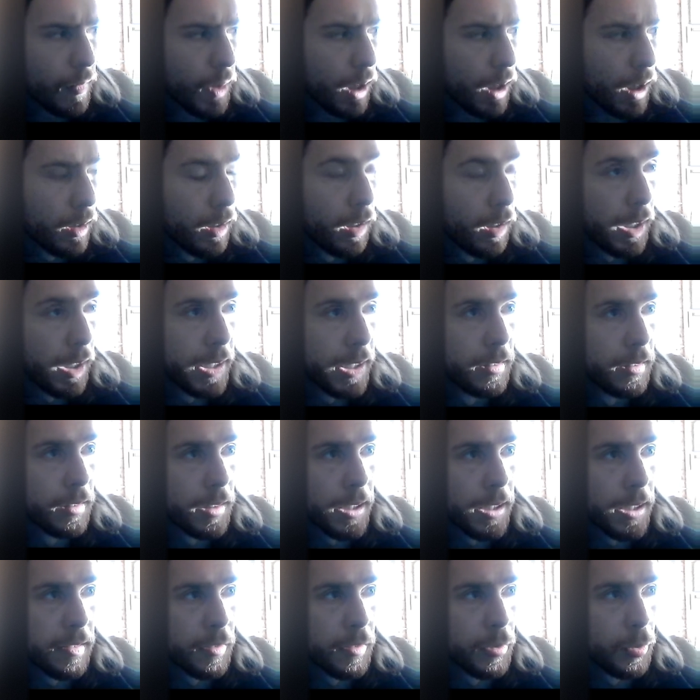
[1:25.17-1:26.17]
Little hint
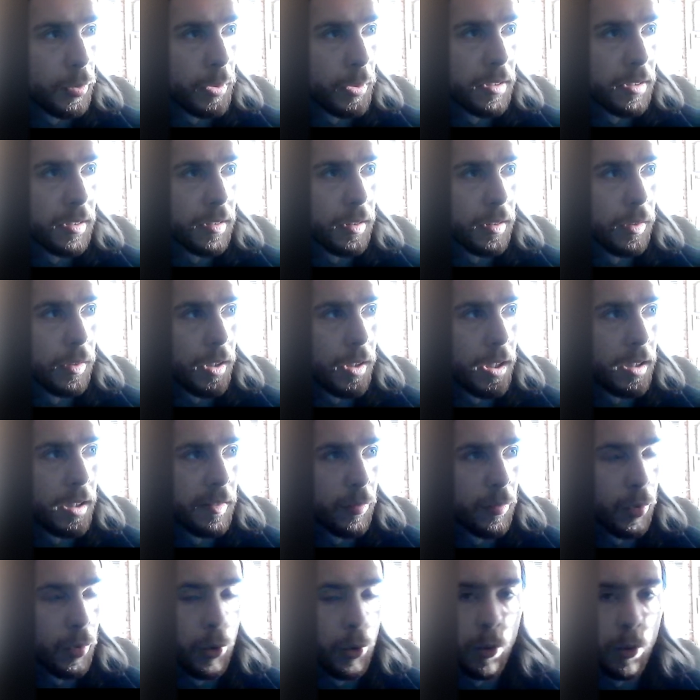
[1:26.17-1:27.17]
as to his
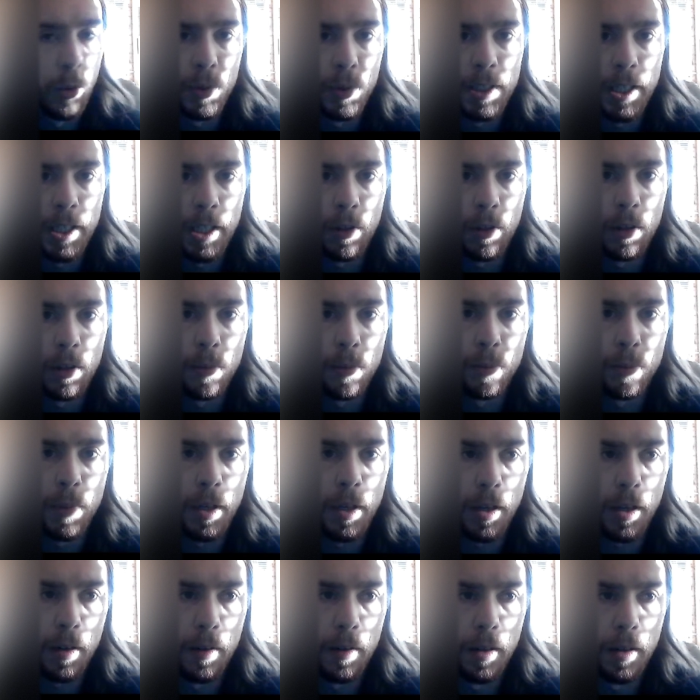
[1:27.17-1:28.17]
role. Patera,
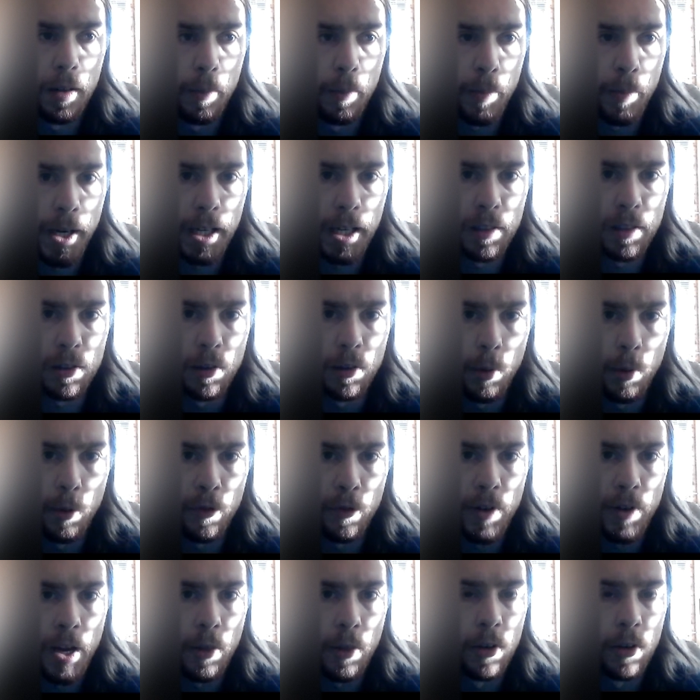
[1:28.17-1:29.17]
pater, the
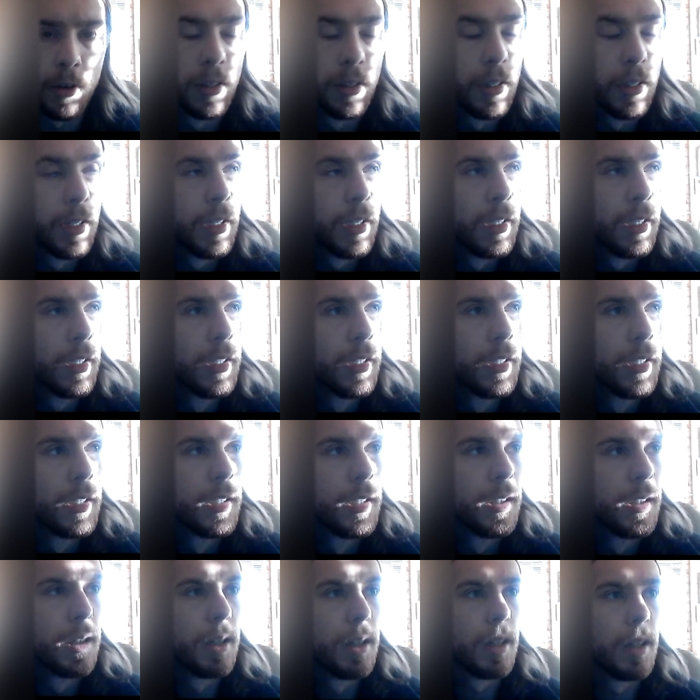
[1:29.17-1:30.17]
father.
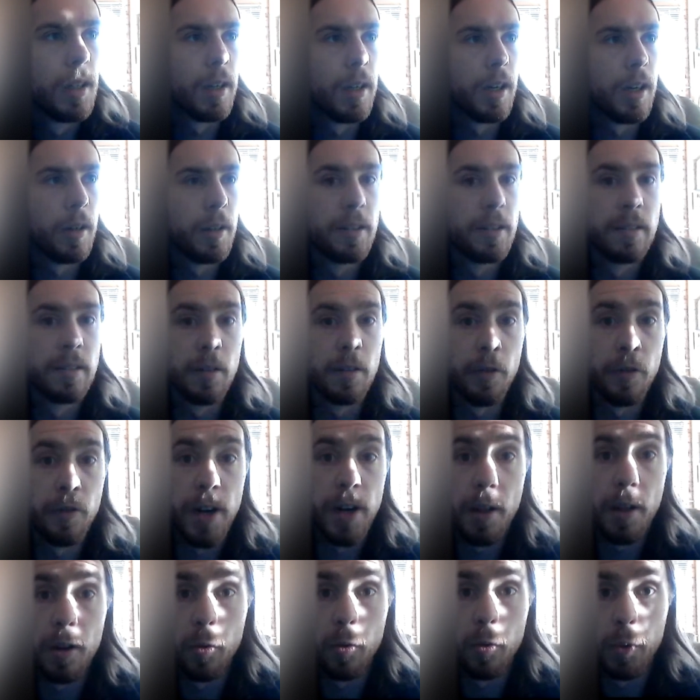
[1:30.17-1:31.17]
He's the
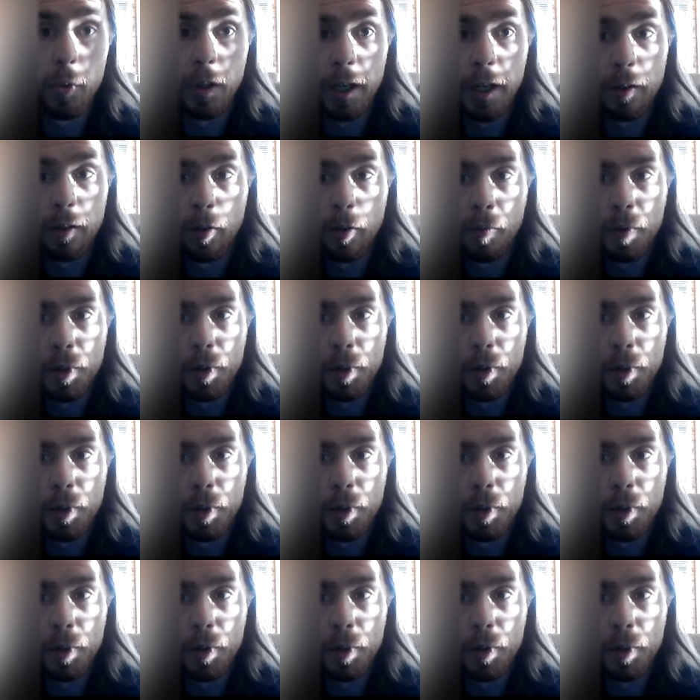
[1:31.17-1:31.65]
father, we learn, of the